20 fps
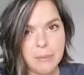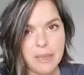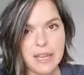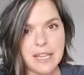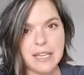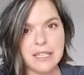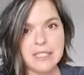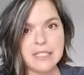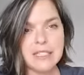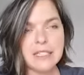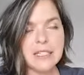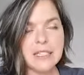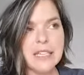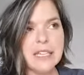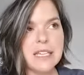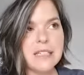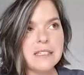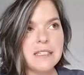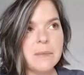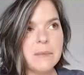That
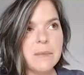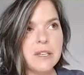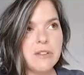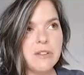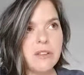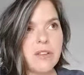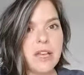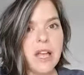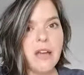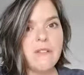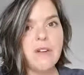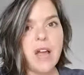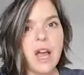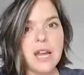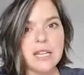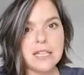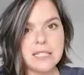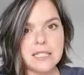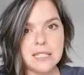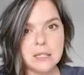instantly is something you're like, I've
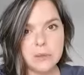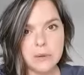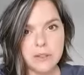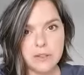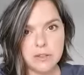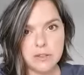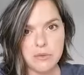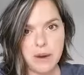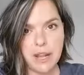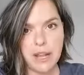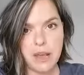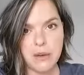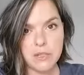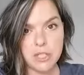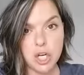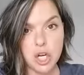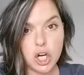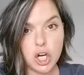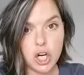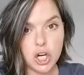got to deal with this right now.
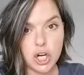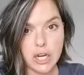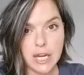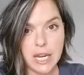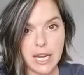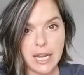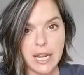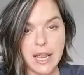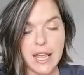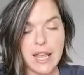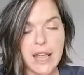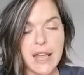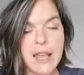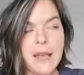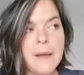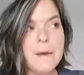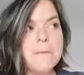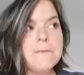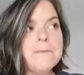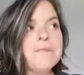It's hurting.
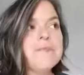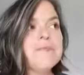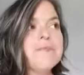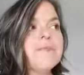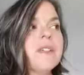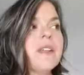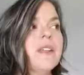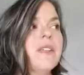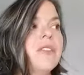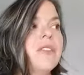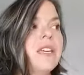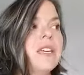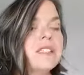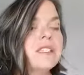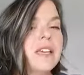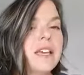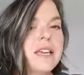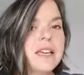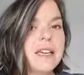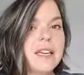Things
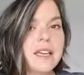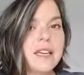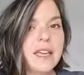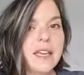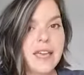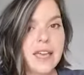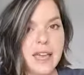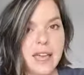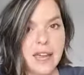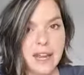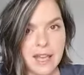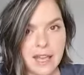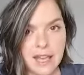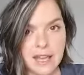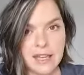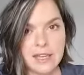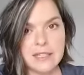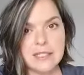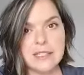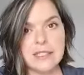like
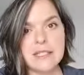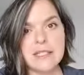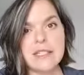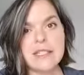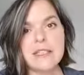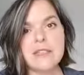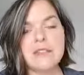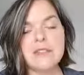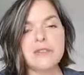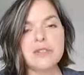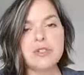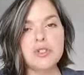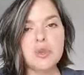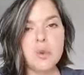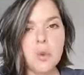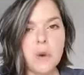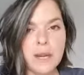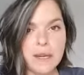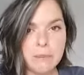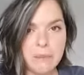headaches,
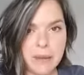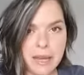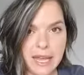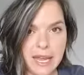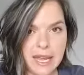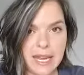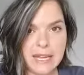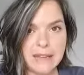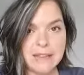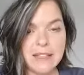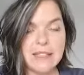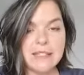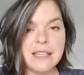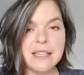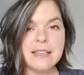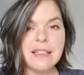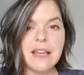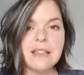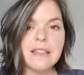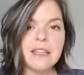joint pain, things
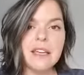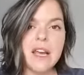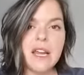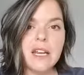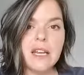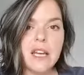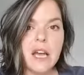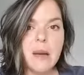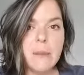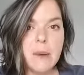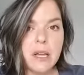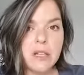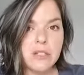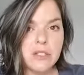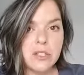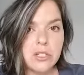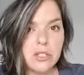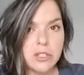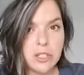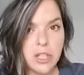like that, they kind of come on
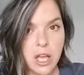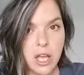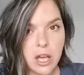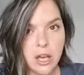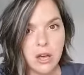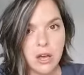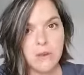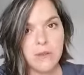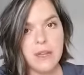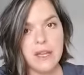slow.